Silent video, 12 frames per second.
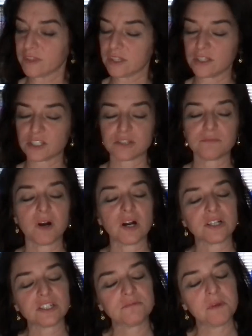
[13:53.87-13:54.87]
the
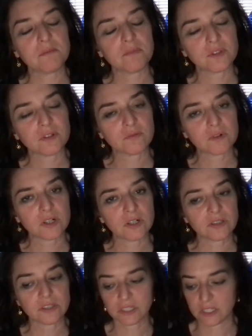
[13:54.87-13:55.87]
smartest people in the
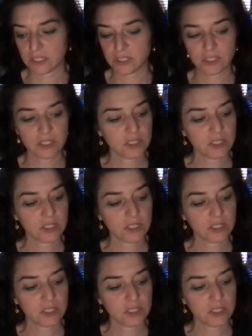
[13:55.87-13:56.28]
world could